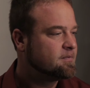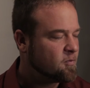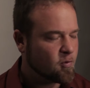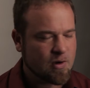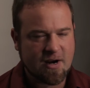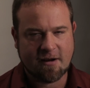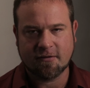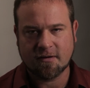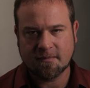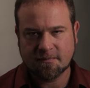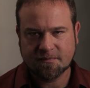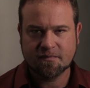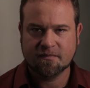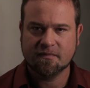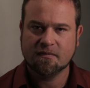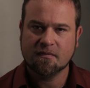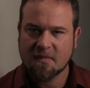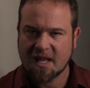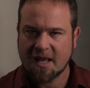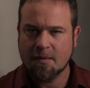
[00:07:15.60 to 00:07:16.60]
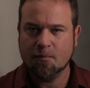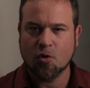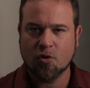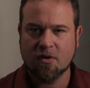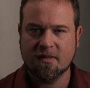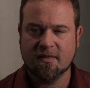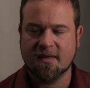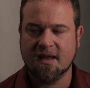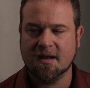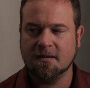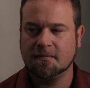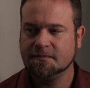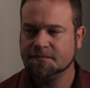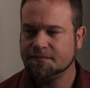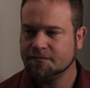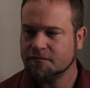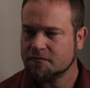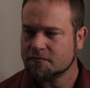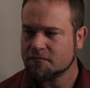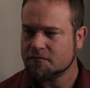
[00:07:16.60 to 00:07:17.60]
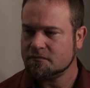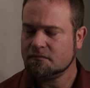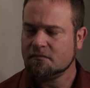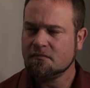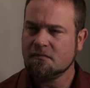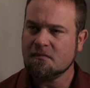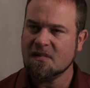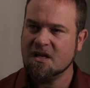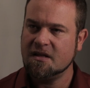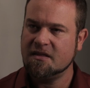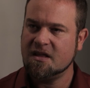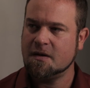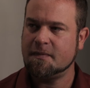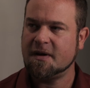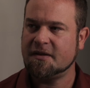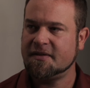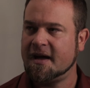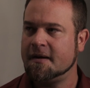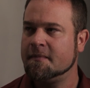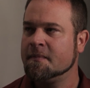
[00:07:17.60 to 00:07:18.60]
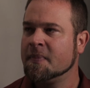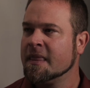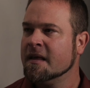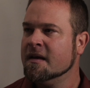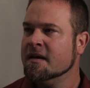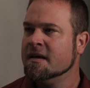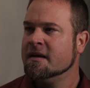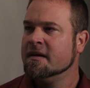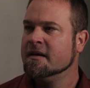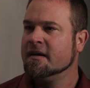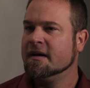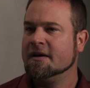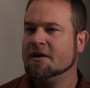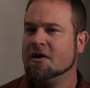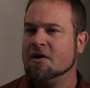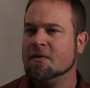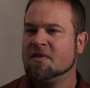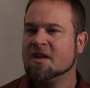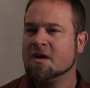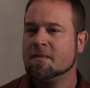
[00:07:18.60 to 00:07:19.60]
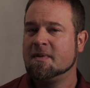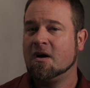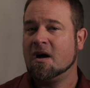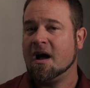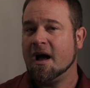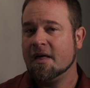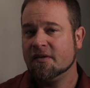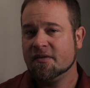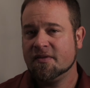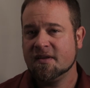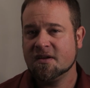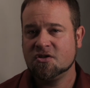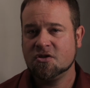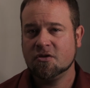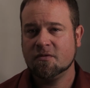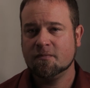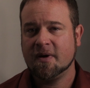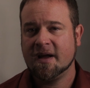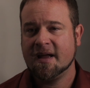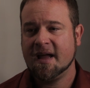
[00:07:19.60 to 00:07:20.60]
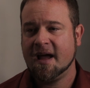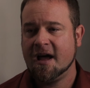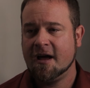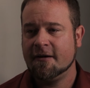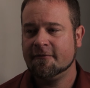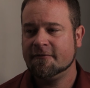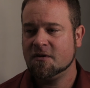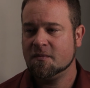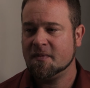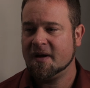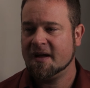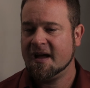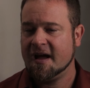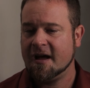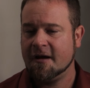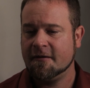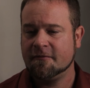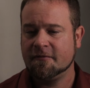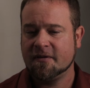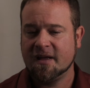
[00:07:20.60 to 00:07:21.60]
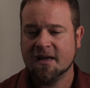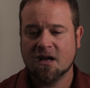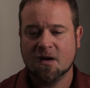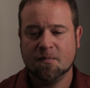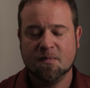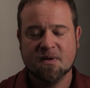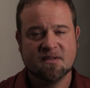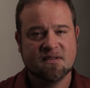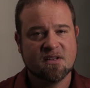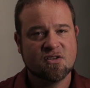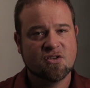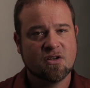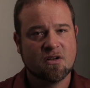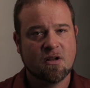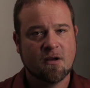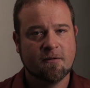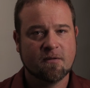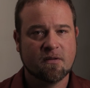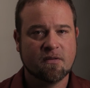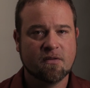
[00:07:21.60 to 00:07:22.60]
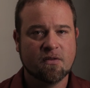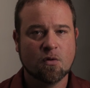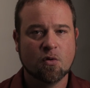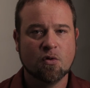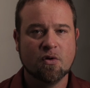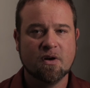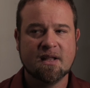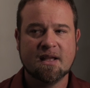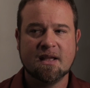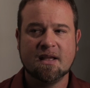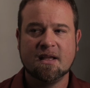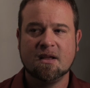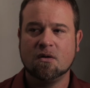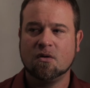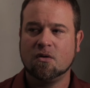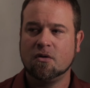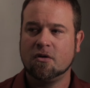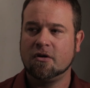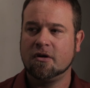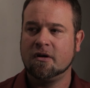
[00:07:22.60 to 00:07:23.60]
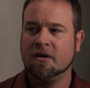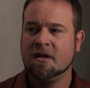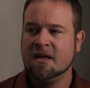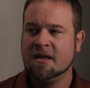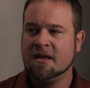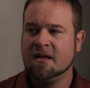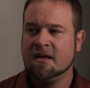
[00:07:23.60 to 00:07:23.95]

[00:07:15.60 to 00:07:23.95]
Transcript: Whatever. Important thing. Think about that. Think about other things you might have. You might have a position of authority or